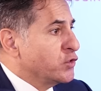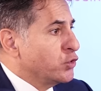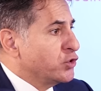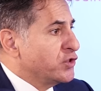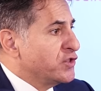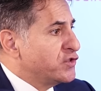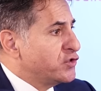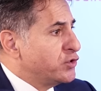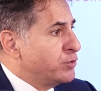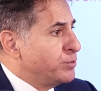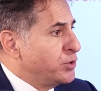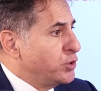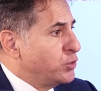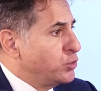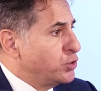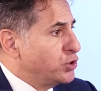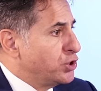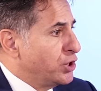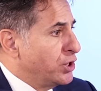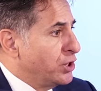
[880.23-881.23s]
or
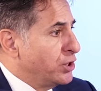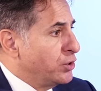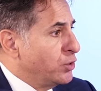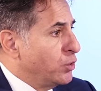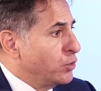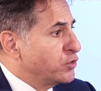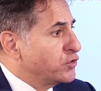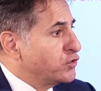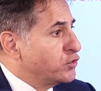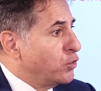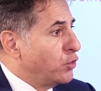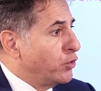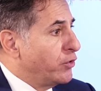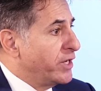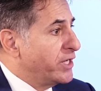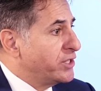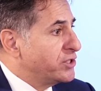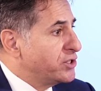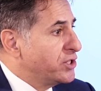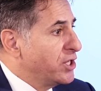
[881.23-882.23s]
distribution or
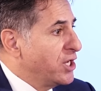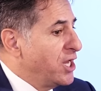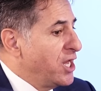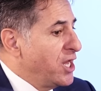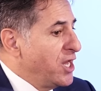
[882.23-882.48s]
storage.